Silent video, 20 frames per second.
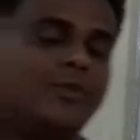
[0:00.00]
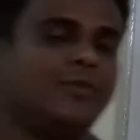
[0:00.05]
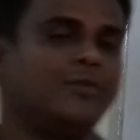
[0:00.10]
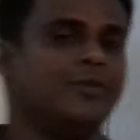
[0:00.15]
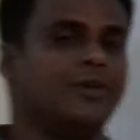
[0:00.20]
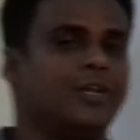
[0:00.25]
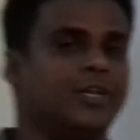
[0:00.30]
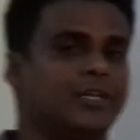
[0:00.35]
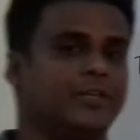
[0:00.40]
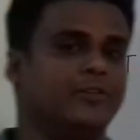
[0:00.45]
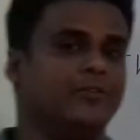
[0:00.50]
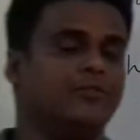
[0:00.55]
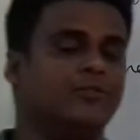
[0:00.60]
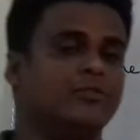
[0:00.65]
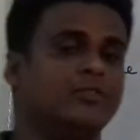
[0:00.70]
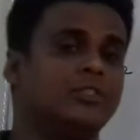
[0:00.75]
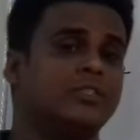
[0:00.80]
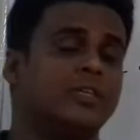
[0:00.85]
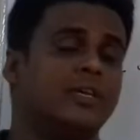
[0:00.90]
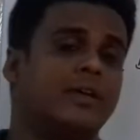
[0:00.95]
will
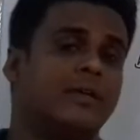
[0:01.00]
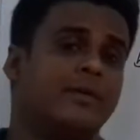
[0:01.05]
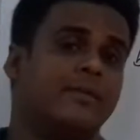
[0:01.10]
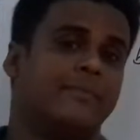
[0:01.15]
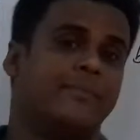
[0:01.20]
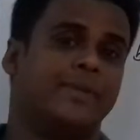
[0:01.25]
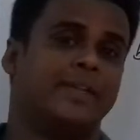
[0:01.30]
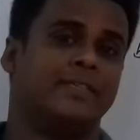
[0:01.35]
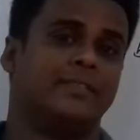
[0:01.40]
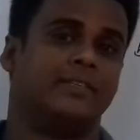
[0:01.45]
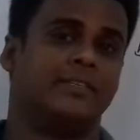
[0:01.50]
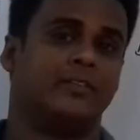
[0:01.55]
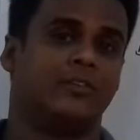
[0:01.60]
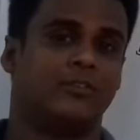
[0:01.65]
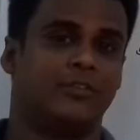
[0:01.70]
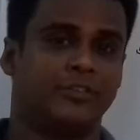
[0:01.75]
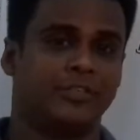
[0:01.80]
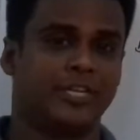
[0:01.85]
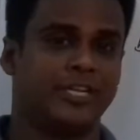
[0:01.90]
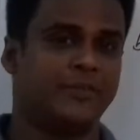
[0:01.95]
use present
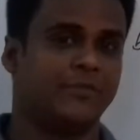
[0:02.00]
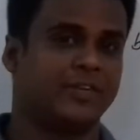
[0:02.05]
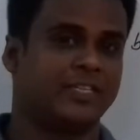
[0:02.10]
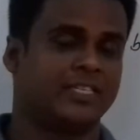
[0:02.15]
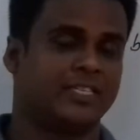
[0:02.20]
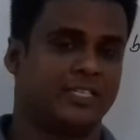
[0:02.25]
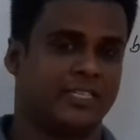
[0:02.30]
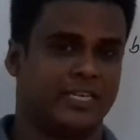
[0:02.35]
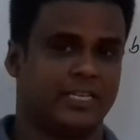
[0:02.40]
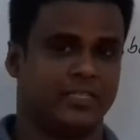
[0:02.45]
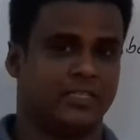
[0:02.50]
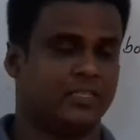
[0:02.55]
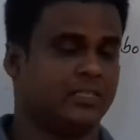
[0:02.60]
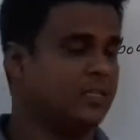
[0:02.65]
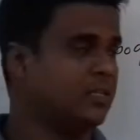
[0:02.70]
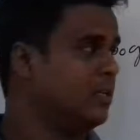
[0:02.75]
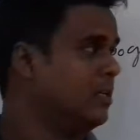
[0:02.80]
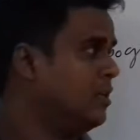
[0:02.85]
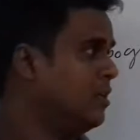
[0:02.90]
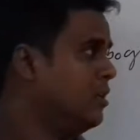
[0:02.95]
continuous
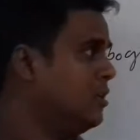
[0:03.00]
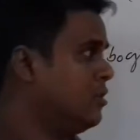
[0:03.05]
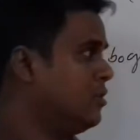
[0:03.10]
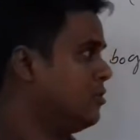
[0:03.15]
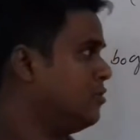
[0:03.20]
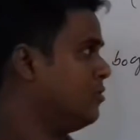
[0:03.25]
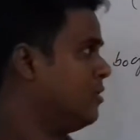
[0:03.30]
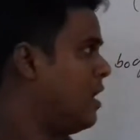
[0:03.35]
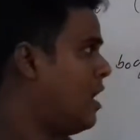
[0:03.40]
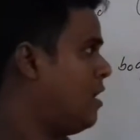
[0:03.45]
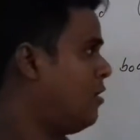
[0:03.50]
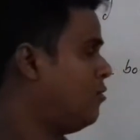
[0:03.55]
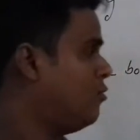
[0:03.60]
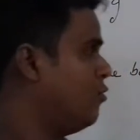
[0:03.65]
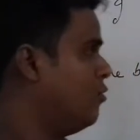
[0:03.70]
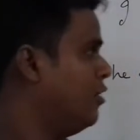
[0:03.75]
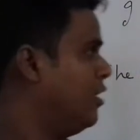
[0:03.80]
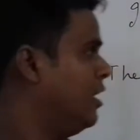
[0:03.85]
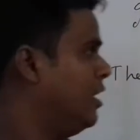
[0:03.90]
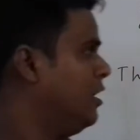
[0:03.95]
tense. So
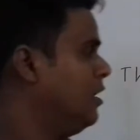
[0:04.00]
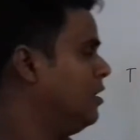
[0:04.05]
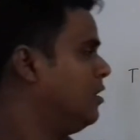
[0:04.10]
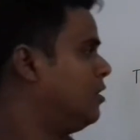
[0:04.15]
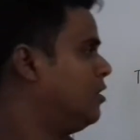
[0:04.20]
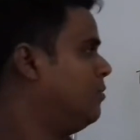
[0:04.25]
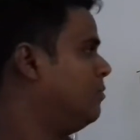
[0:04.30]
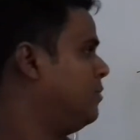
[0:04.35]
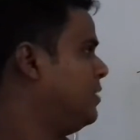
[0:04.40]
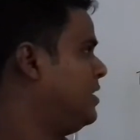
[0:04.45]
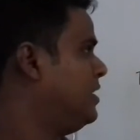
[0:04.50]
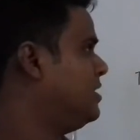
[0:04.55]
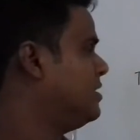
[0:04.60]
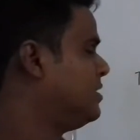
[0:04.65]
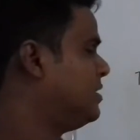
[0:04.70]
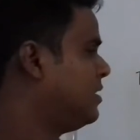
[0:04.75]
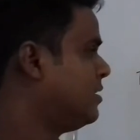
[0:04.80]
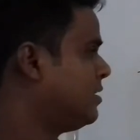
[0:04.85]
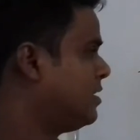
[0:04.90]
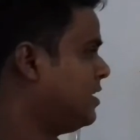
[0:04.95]
now we will complete the
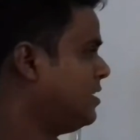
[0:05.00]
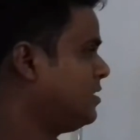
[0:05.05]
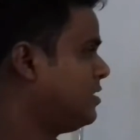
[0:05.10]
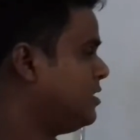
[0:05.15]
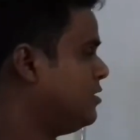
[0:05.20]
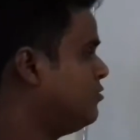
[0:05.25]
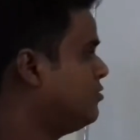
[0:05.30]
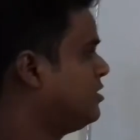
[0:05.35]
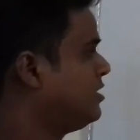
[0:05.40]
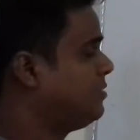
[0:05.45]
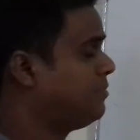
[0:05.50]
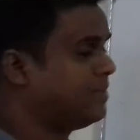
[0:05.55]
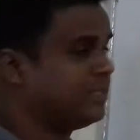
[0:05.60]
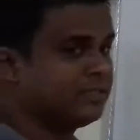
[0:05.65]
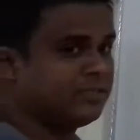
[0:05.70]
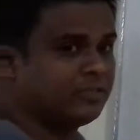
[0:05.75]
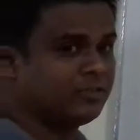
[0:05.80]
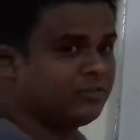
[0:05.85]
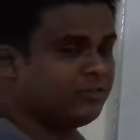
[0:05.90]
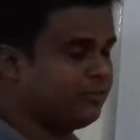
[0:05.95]
sentence using
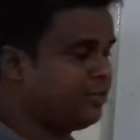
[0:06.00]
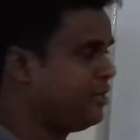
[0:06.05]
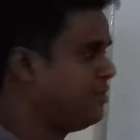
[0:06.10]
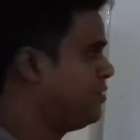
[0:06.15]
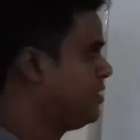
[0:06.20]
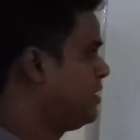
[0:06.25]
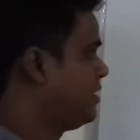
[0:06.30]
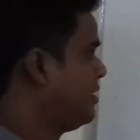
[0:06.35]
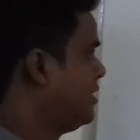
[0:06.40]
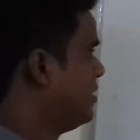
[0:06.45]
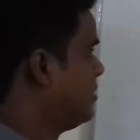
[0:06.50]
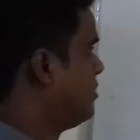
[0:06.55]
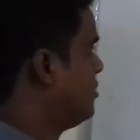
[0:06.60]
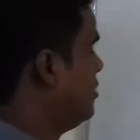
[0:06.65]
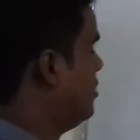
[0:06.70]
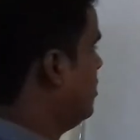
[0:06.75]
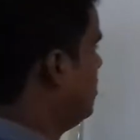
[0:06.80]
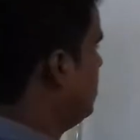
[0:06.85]
present continuous tense.